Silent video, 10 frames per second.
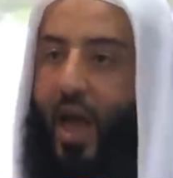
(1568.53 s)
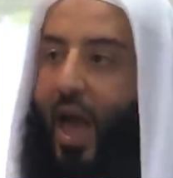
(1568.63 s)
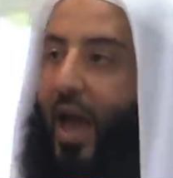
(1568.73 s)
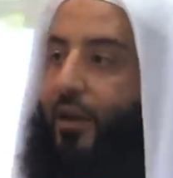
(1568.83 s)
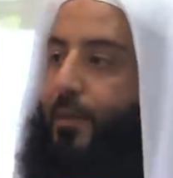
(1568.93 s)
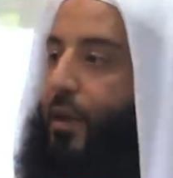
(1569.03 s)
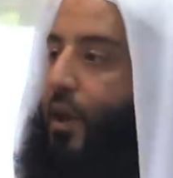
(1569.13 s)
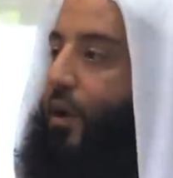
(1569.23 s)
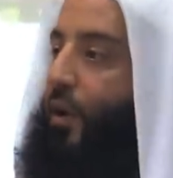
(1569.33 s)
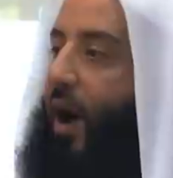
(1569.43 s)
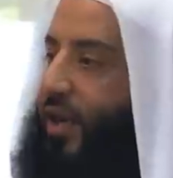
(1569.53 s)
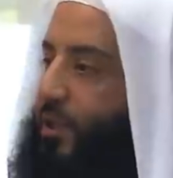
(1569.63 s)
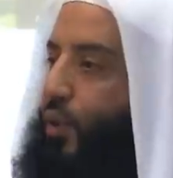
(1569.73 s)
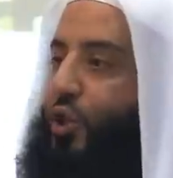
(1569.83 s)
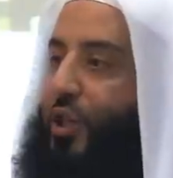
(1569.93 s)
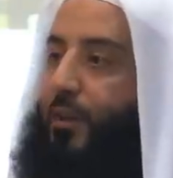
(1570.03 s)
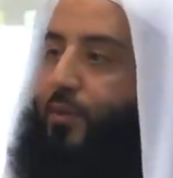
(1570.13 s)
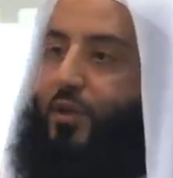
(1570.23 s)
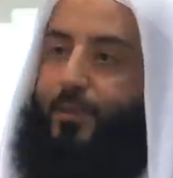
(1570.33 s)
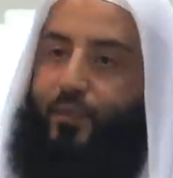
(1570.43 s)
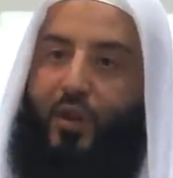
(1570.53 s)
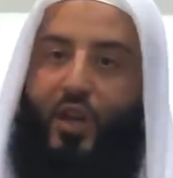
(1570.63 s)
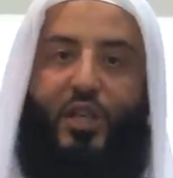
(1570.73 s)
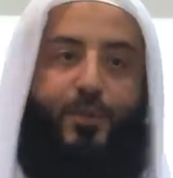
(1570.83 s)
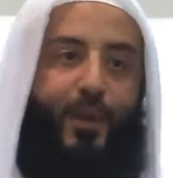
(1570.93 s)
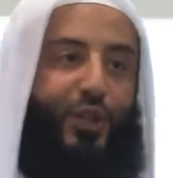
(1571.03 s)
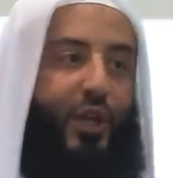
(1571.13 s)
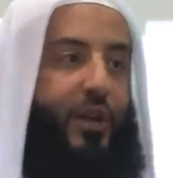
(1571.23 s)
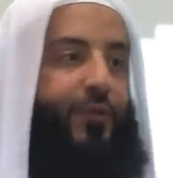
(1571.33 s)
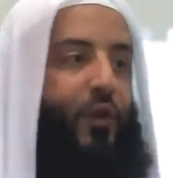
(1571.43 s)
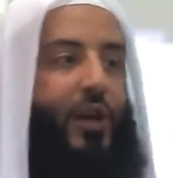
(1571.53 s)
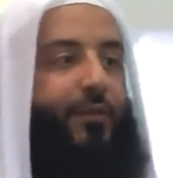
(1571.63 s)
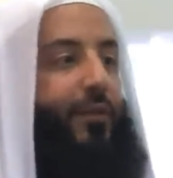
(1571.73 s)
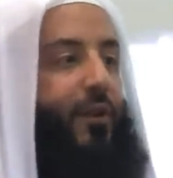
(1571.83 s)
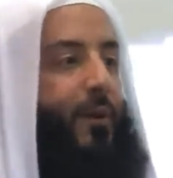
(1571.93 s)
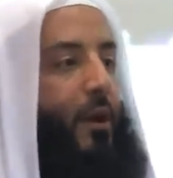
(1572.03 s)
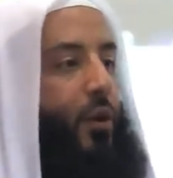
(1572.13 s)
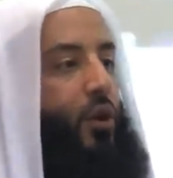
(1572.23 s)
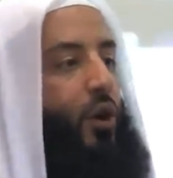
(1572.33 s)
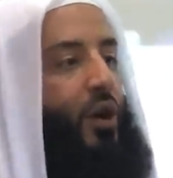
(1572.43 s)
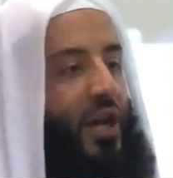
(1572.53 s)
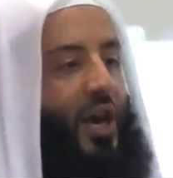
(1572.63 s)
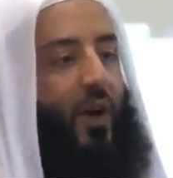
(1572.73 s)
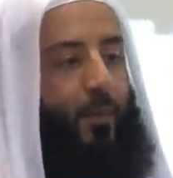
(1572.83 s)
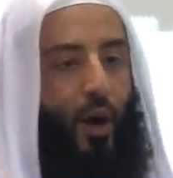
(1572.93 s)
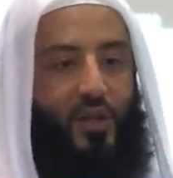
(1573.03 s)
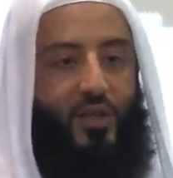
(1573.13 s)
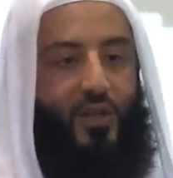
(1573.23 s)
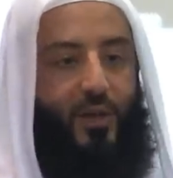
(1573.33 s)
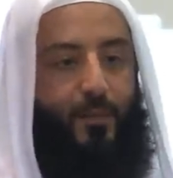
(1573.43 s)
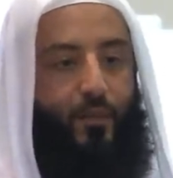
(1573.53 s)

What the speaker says: And as Muslims, especially if you live, you know, near a mosque,